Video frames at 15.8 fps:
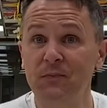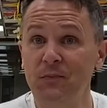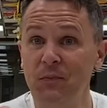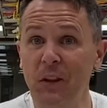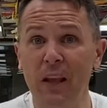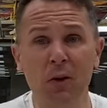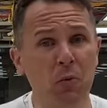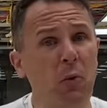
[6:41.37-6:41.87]

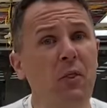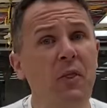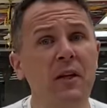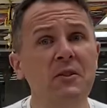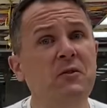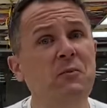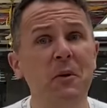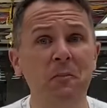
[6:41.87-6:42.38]
It will then
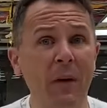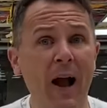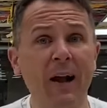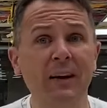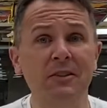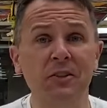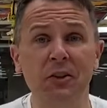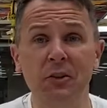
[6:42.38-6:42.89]
spit back
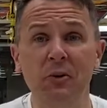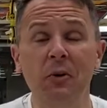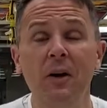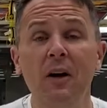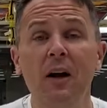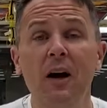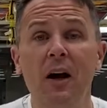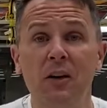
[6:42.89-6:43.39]
to you
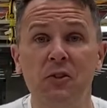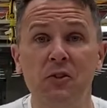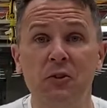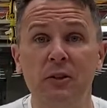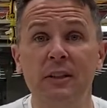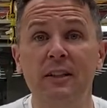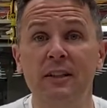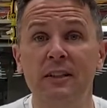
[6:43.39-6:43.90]
a
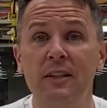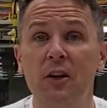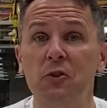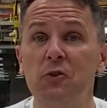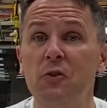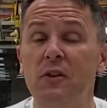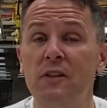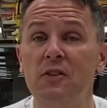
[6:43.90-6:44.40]
screen that tells
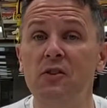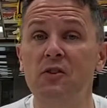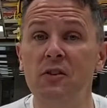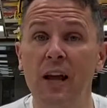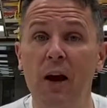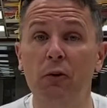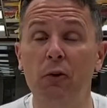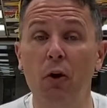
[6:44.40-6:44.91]
you this is
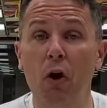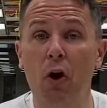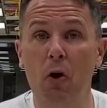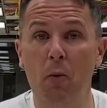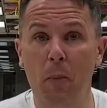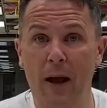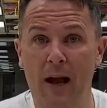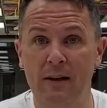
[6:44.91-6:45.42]
now your hall
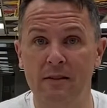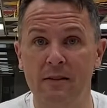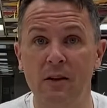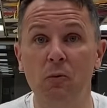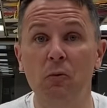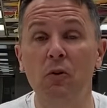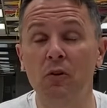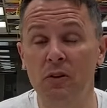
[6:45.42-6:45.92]
pass that
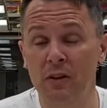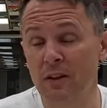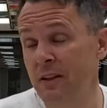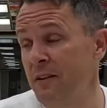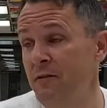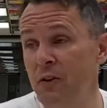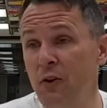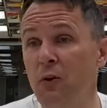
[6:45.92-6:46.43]
will
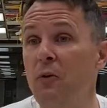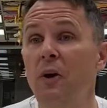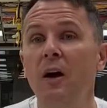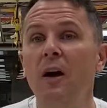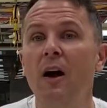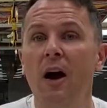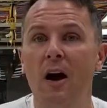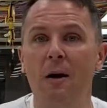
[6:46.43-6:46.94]
leave you
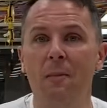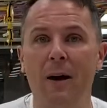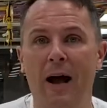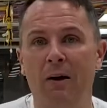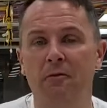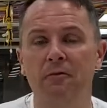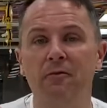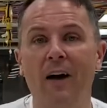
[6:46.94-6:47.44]

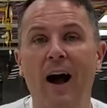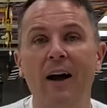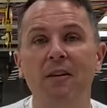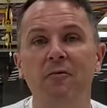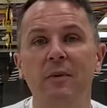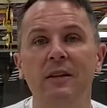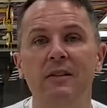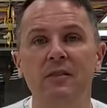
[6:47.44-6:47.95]
about 5
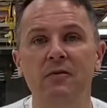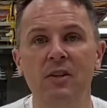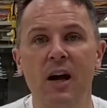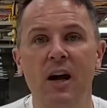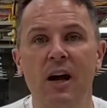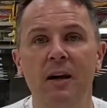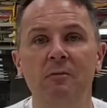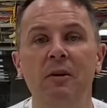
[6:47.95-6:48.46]
minutes of
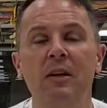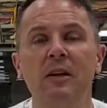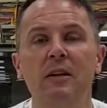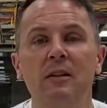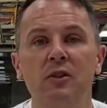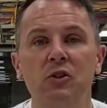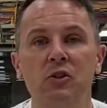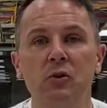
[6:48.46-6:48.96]
time
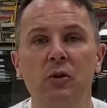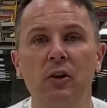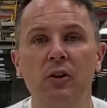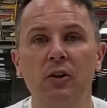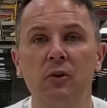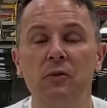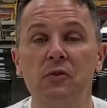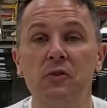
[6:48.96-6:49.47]
that you can
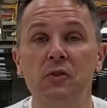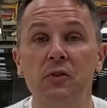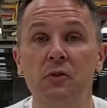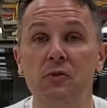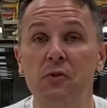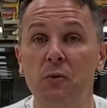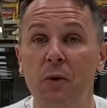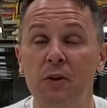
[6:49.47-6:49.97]
use to use
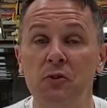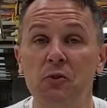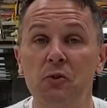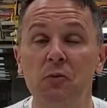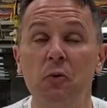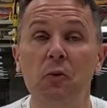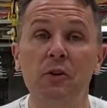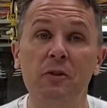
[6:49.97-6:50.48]
the restroom
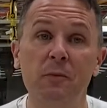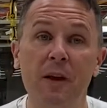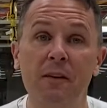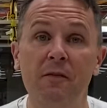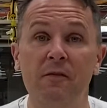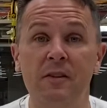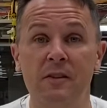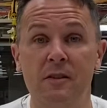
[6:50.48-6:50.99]
or to make
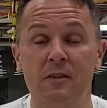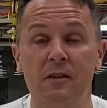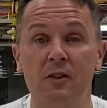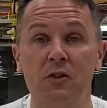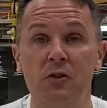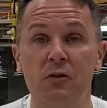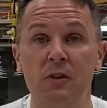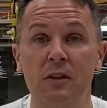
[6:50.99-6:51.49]
visits
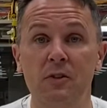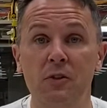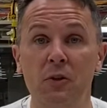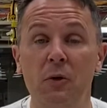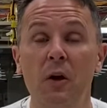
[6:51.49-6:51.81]
that you need to.